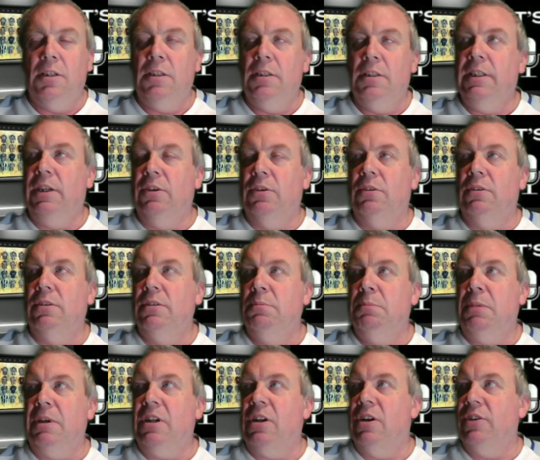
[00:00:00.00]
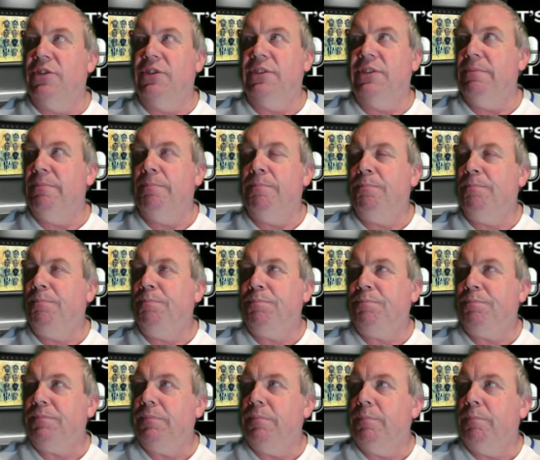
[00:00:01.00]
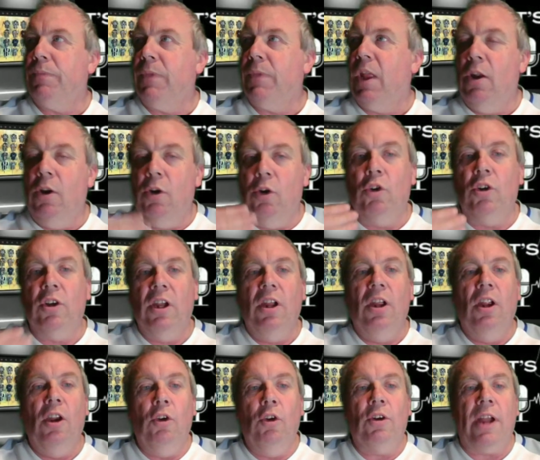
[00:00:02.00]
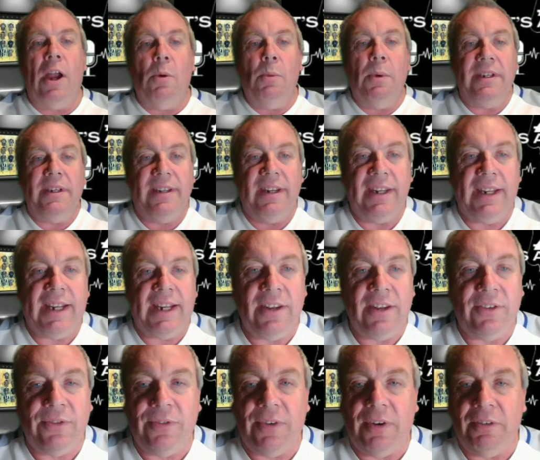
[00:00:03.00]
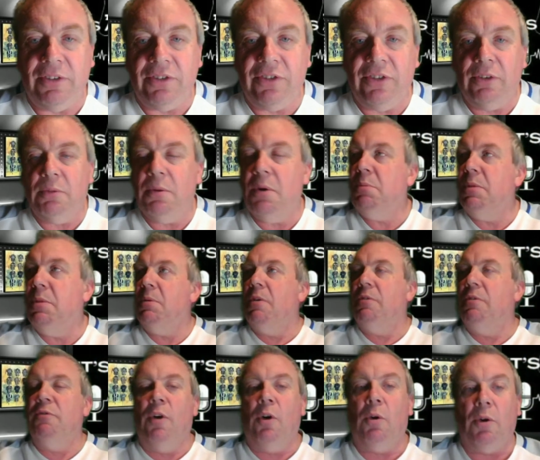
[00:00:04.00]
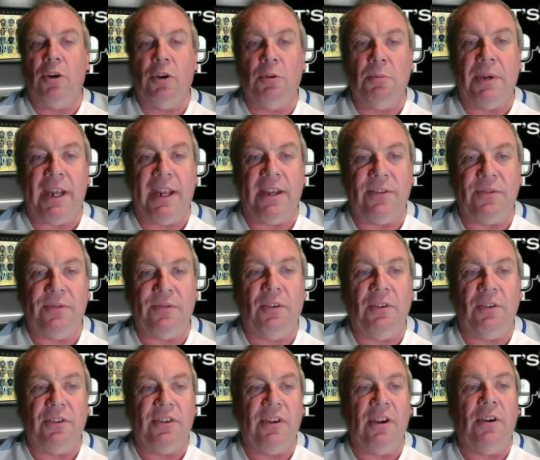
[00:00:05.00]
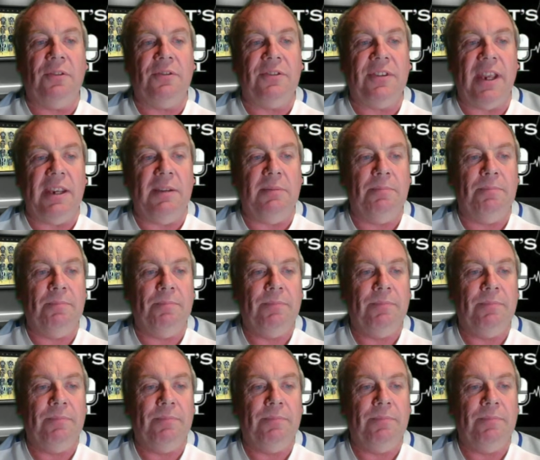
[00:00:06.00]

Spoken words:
You know, because look how we did against Forest. Look, when we were 4-1 up against Forest at half time,